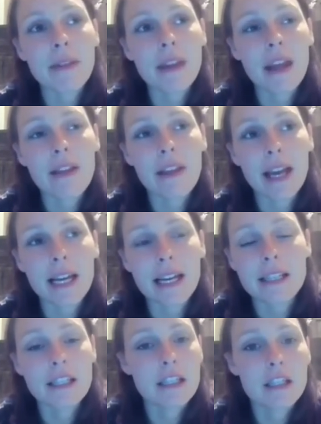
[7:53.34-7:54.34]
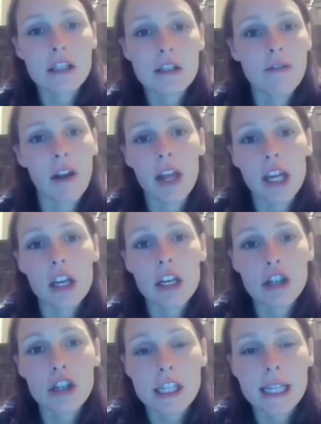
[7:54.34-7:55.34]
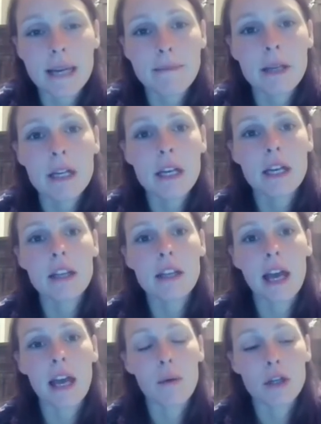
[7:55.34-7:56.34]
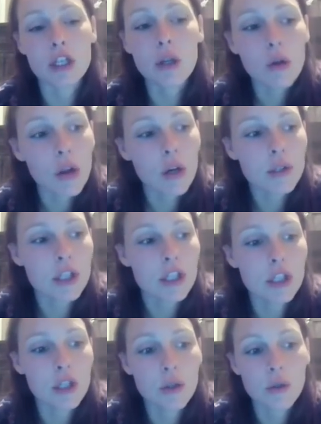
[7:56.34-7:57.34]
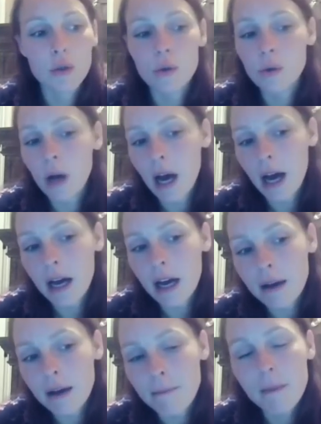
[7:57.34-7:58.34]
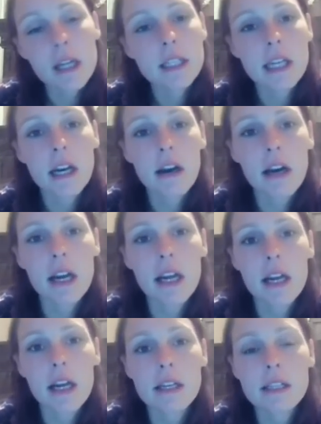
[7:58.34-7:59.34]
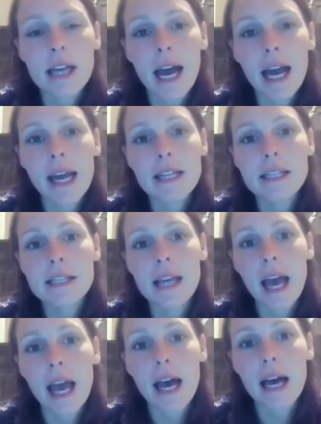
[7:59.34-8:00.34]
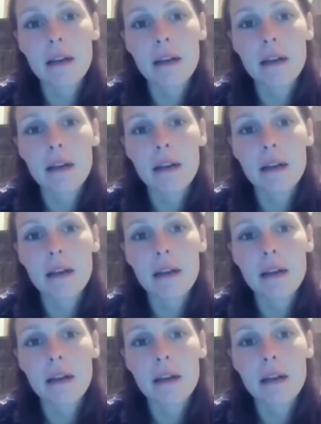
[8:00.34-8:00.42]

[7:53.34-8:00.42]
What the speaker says: They felt like they couldn't trust them. They were too close to military sites and